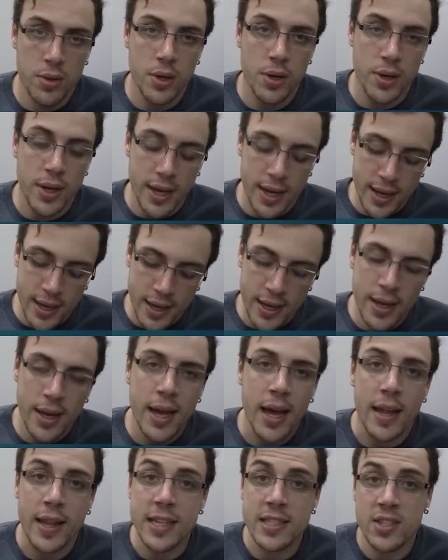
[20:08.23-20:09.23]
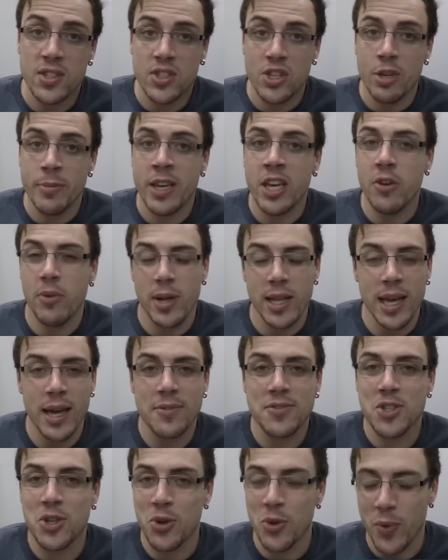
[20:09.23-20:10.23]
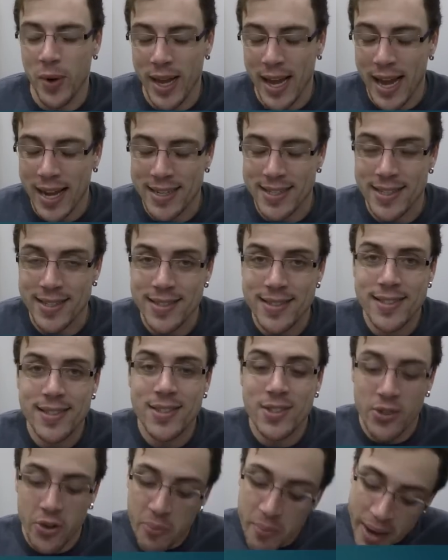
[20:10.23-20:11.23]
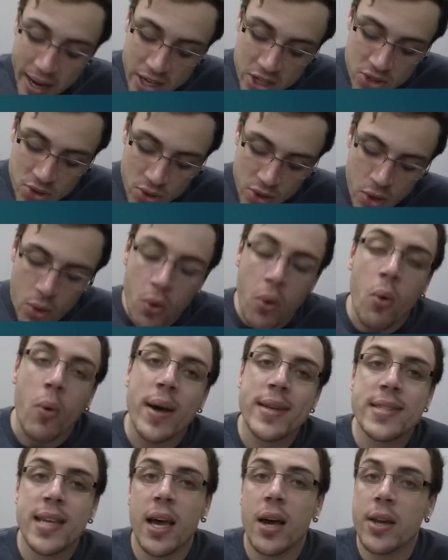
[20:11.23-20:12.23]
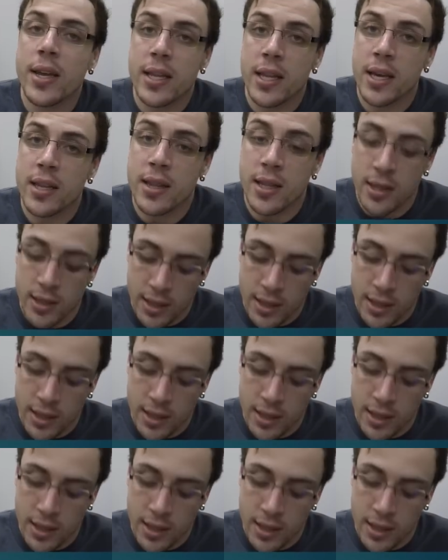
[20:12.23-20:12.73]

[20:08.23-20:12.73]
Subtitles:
Okay? And that's assuming you only have 2 reactants. So make sure you always calculate the